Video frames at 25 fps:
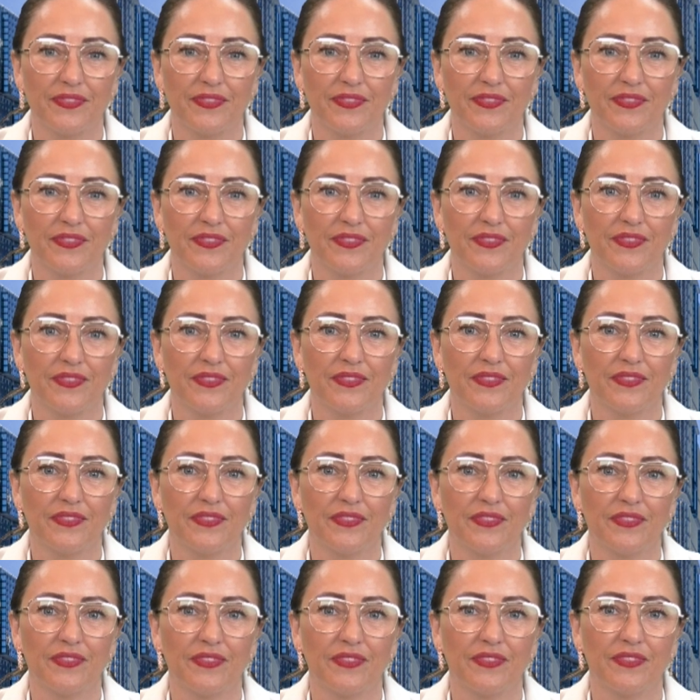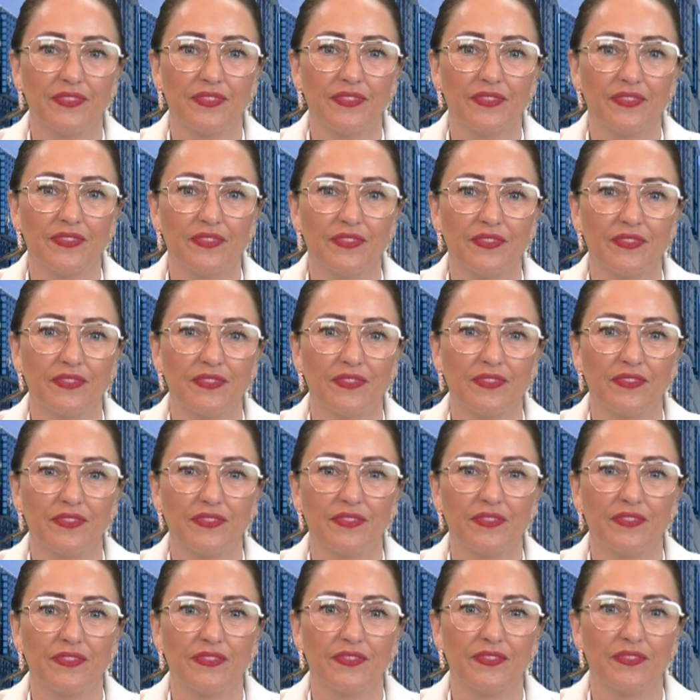
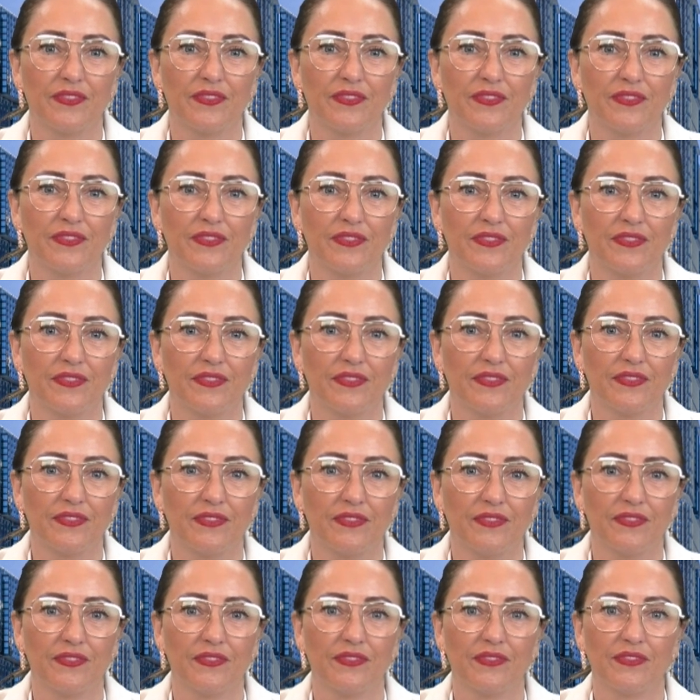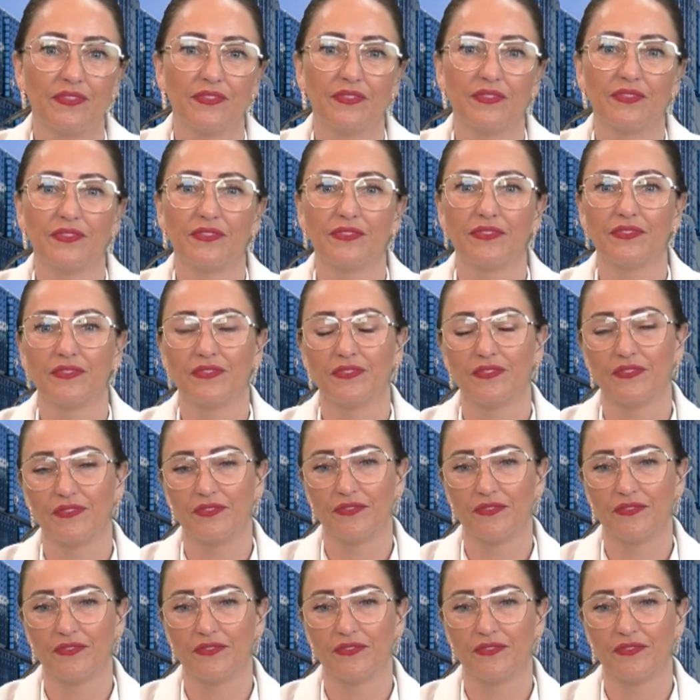No words are spoken by the person on screen.